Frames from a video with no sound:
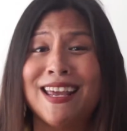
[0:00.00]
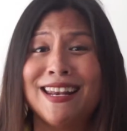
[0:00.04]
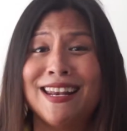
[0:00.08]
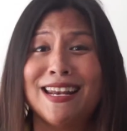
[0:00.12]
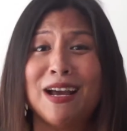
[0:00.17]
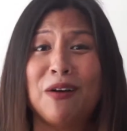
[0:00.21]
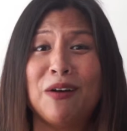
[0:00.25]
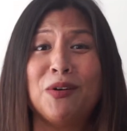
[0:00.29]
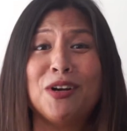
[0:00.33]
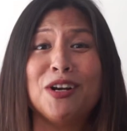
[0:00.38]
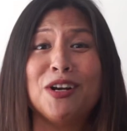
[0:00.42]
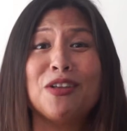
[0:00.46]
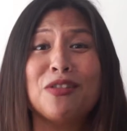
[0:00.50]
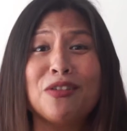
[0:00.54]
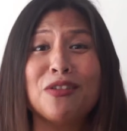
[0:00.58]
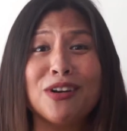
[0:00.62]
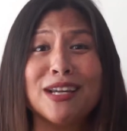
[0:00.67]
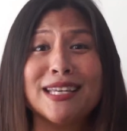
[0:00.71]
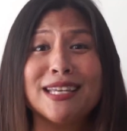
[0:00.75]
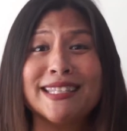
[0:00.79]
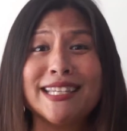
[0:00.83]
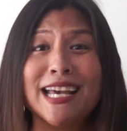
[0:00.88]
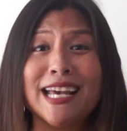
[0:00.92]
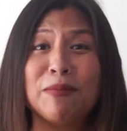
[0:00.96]
Now, another
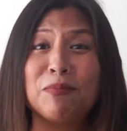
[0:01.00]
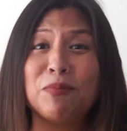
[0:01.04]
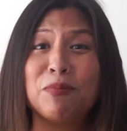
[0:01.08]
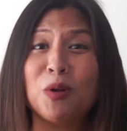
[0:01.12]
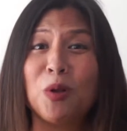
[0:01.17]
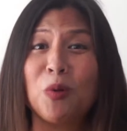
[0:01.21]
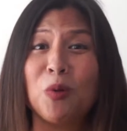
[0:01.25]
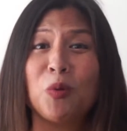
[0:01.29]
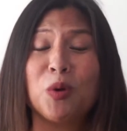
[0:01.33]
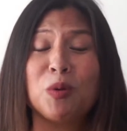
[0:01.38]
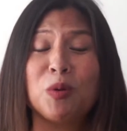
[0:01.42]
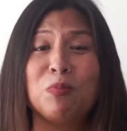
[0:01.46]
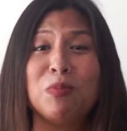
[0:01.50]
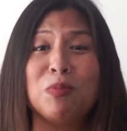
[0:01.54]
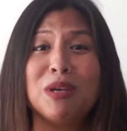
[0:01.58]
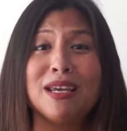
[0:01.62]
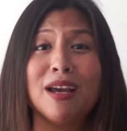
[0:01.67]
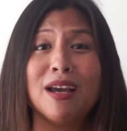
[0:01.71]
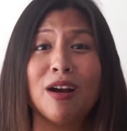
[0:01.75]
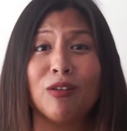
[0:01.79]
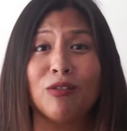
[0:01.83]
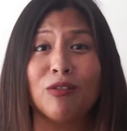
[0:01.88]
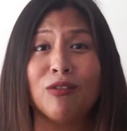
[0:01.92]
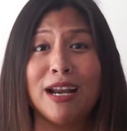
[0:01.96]
example would
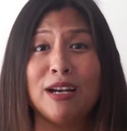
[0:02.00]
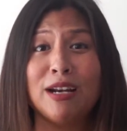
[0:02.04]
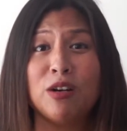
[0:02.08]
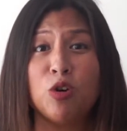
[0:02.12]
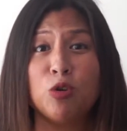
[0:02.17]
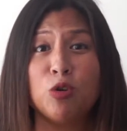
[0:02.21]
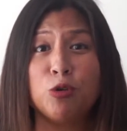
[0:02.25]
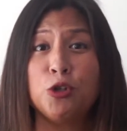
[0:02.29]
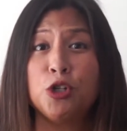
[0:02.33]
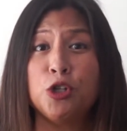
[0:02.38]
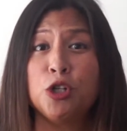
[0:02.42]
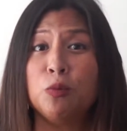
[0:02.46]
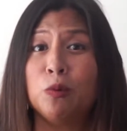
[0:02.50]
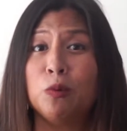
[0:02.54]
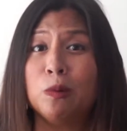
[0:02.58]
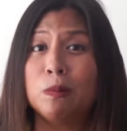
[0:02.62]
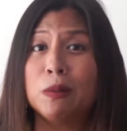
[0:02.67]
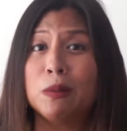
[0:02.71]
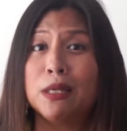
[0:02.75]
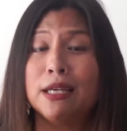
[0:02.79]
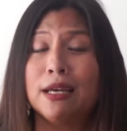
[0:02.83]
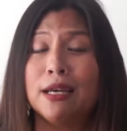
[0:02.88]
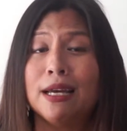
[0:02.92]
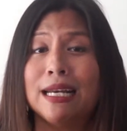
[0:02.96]
be a red ocean would be